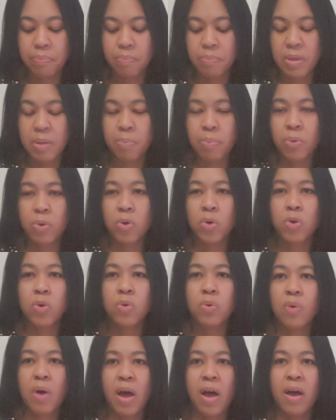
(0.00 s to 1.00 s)
people
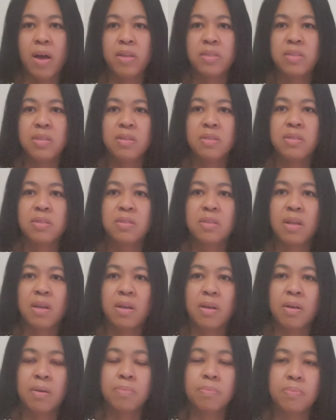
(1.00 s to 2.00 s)
who had these
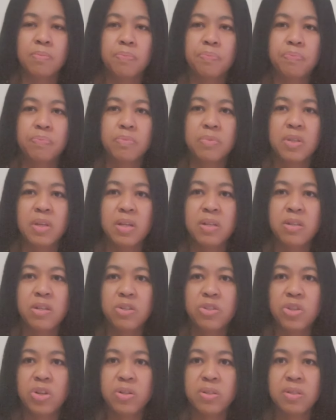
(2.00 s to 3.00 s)

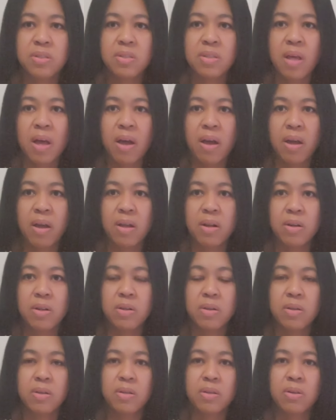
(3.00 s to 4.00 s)
conditions that